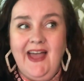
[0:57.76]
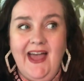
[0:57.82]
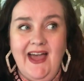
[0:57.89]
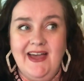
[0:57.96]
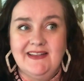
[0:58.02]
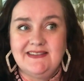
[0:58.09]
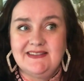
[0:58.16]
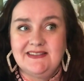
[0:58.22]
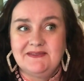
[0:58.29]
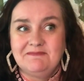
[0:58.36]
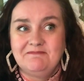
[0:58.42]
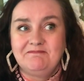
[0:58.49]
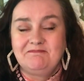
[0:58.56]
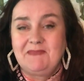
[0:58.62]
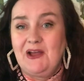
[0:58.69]
at
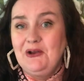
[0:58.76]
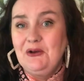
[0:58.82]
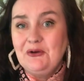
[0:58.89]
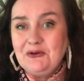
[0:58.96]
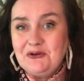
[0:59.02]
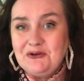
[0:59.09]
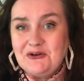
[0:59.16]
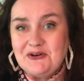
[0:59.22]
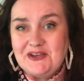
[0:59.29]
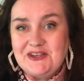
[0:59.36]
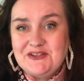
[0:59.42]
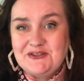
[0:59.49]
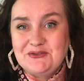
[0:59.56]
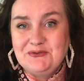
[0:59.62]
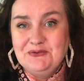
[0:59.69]
a local cooking
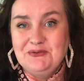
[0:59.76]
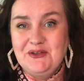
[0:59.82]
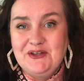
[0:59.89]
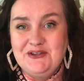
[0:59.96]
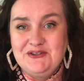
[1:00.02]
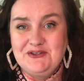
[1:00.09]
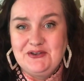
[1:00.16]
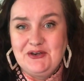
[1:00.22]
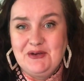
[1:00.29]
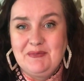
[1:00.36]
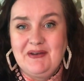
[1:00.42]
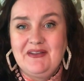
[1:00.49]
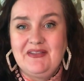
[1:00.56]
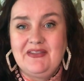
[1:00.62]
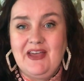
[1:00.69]
school in
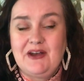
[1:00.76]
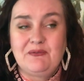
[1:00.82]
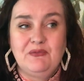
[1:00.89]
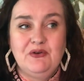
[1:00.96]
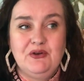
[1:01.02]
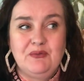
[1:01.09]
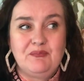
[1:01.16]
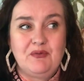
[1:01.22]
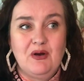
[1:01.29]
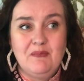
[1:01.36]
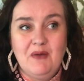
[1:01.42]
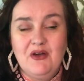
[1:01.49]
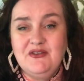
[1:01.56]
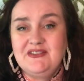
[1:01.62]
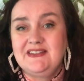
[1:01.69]
Durban that were
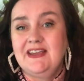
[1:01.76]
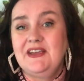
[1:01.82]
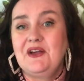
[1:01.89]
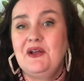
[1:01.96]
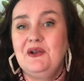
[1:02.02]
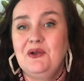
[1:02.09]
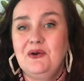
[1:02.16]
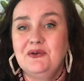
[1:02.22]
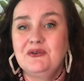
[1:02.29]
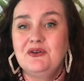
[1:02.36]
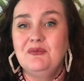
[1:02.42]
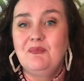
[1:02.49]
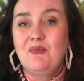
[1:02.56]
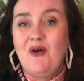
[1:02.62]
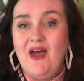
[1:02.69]
promoting a local
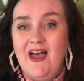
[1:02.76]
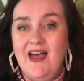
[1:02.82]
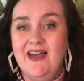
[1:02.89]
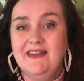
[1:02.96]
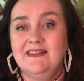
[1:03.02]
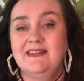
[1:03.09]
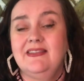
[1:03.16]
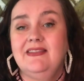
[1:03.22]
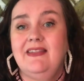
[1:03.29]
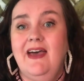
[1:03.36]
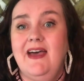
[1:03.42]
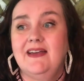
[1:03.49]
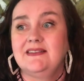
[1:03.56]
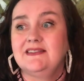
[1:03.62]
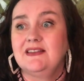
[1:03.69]
brand
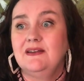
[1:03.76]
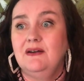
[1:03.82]
that